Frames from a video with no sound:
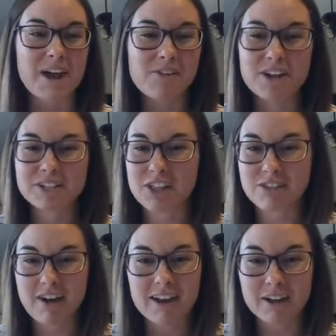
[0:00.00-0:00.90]
Whenever there's
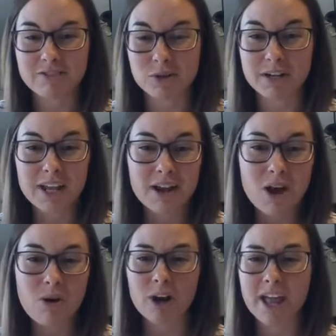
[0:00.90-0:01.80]
a threat of
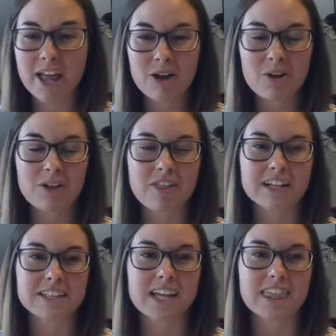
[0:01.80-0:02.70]
tornado or hail or
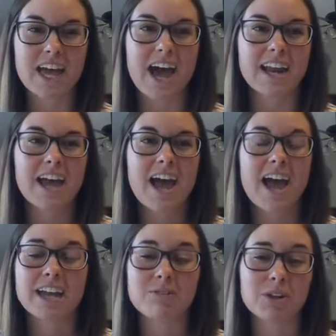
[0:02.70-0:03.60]
things like that,
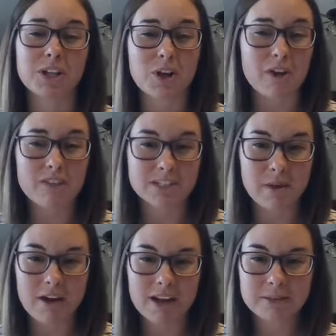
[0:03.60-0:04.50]
I get really
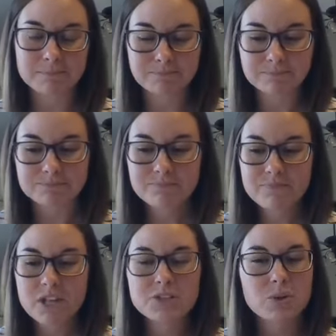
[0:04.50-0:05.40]
nervous about it.
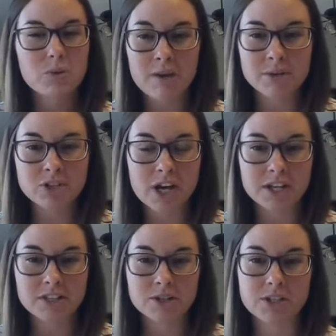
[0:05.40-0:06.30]
So what I've been
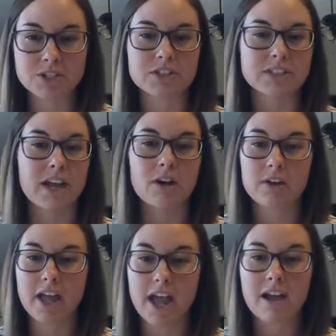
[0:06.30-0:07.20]
trying to do is just
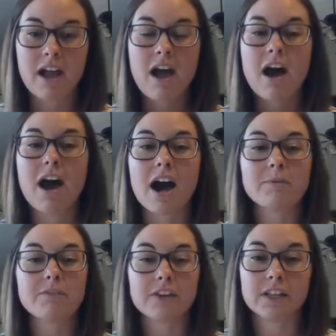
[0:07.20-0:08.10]
say, okay,
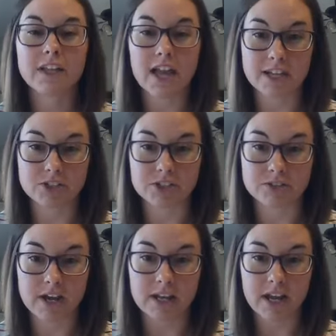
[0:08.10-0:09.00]
I'm feeling
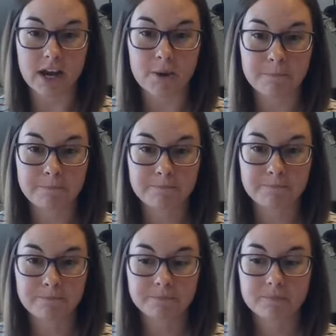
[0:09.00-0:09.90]
anxious right now.